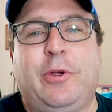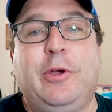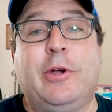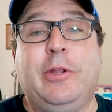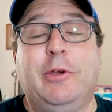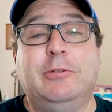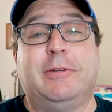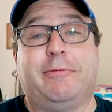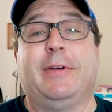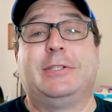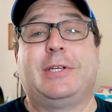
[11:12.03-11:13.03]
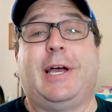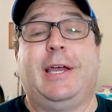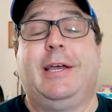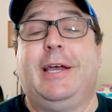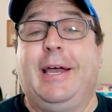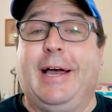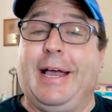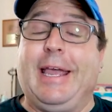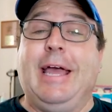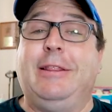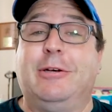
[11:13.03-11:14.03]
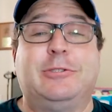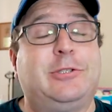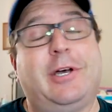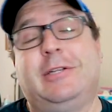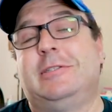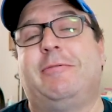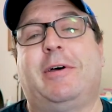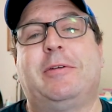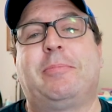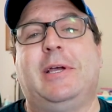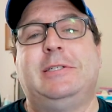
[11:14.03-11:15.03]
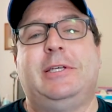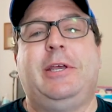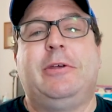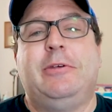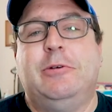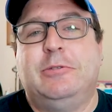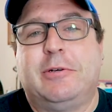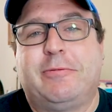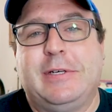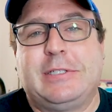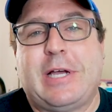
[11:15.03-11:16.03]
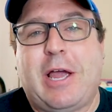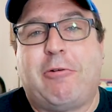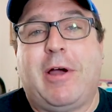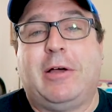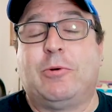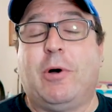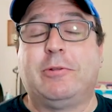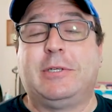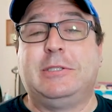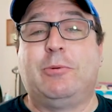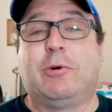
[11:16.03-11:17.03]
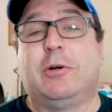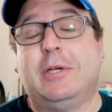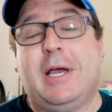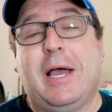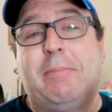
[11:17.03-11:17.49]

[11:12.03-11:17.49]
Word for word: you can use the fisheye. Again, there's tons of other places you can use your fisheye around the Walt Disney World,